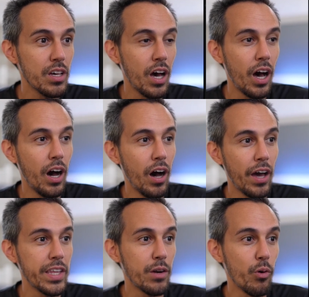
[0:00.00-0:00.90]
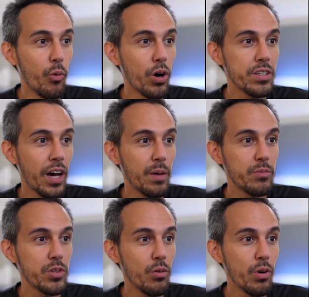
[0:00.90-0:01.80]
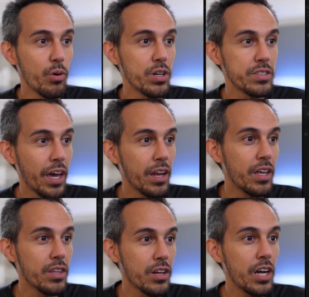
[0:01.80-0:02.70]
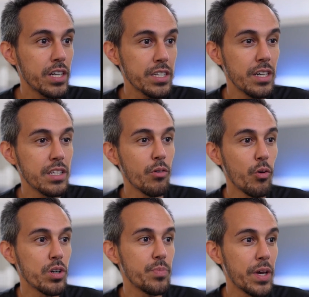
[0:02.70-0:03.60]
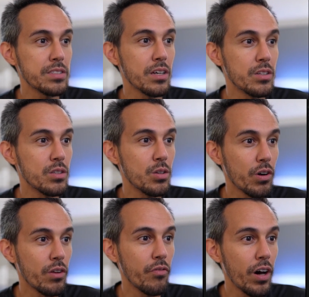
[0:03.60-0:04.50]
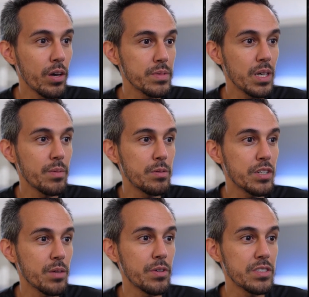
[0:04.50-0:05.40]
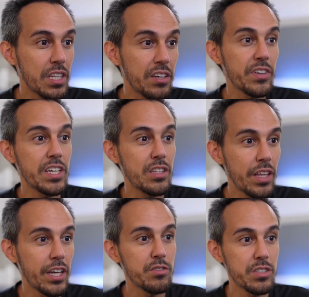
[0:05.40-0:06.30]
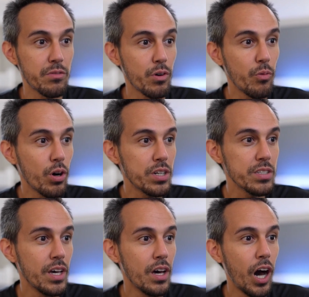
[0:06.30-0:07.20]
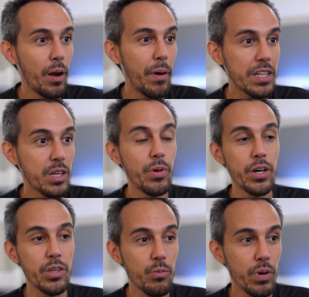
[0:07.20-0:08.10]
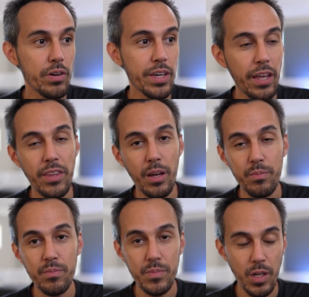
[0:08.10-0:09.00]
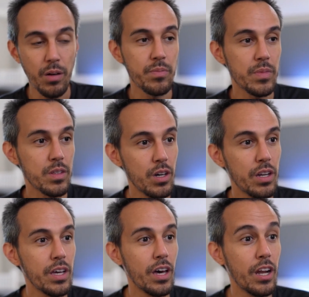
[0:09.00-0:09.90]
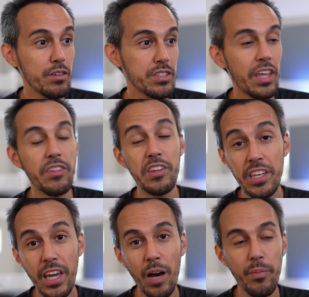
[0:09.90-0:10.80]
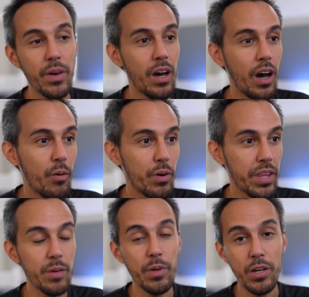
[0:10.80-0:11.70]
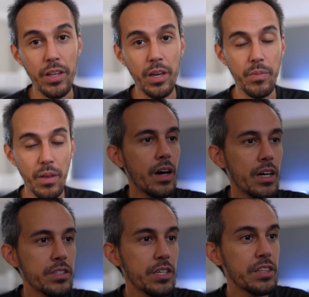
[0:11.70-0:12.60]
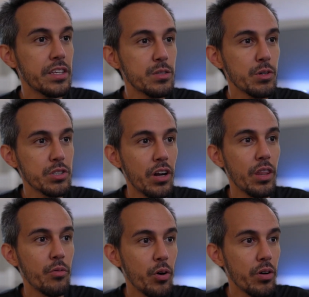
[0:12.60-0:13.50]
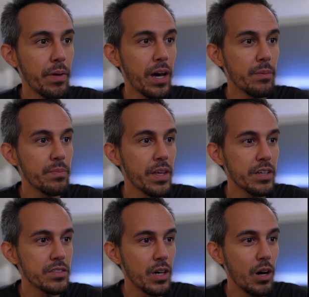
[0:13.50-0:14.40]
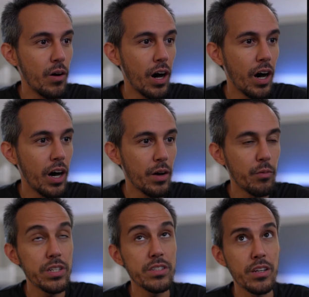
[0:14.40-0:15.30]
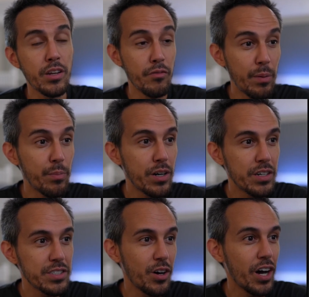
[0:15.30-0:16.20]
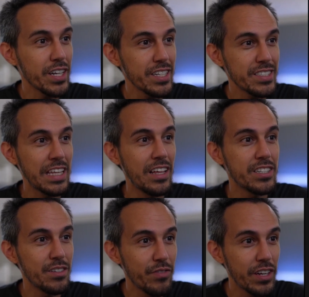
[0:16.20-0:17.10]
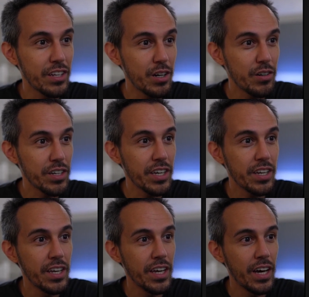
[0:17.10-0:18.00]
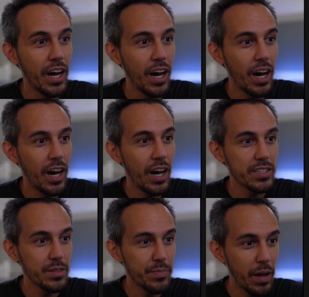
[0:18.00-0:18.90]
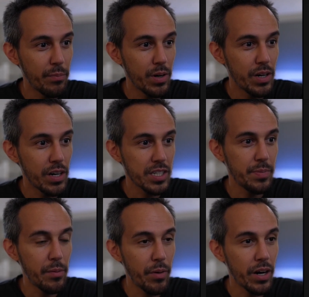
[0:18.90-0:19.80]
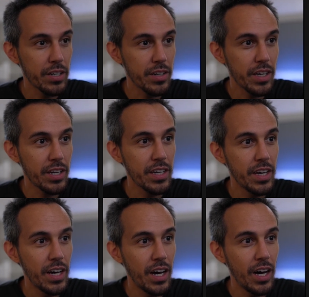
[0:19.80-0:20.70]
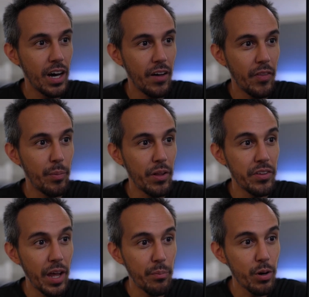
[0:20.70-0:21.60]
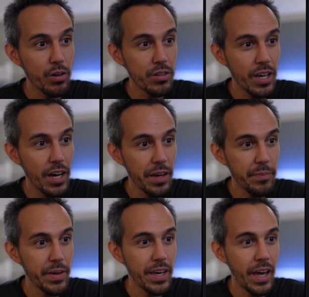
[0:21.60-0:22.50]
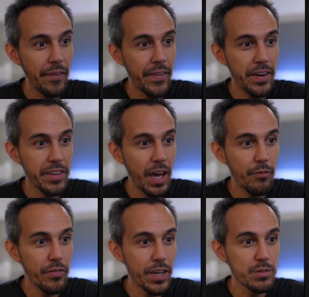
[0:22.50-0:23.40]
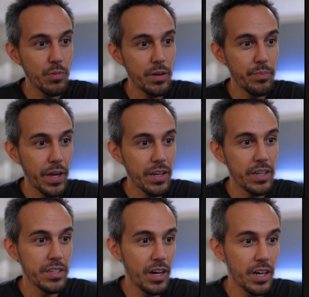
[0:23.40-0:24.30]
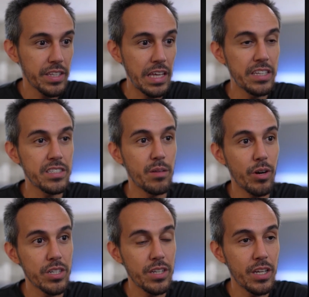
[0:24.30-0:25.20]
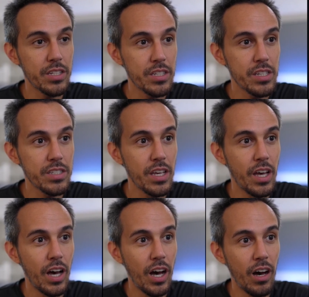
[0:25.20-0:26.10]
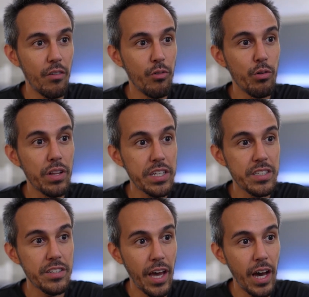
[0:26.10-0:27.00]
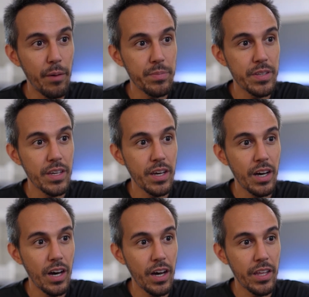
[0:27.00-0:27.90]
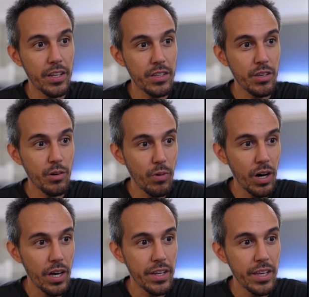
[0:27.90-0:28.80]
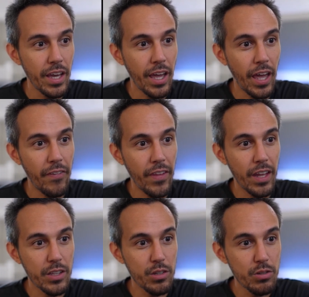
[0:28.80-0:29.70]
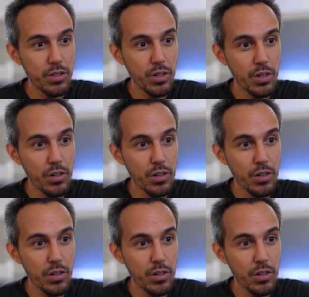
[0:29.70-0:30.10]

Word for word: Uh, and then reward times, no rewards yet. The contract sends out rewards based on token volume. Sometimes there can be a significant delay to receiving rewards automatically, but you will get them. So good. And obviously they have the D app uh, where they can be claimed. Uh, so this is what's going on the roadmap. So uh, what is it? November. So August they launched Affinity token. Uh, September expand marketing. Uh, they build ADAPT prototype and then ADAPT phase one beta done. Get listed on market exchanges. Uh, full release ADAPT uh, in Q one. And then Q two,